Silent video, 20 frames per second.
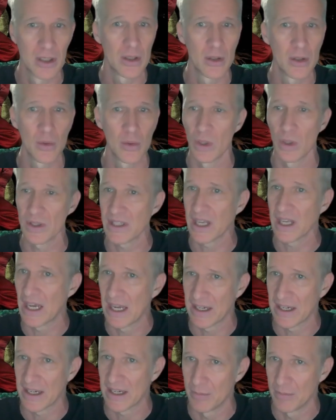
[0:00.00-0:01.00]
what the
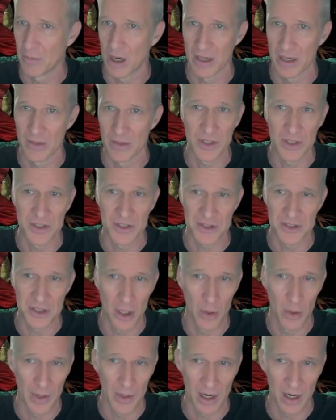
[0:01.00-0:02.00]
heck am I? What is
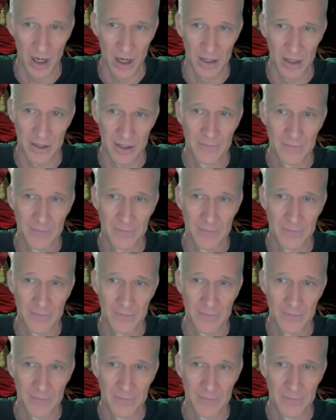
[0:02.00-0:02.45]
going on?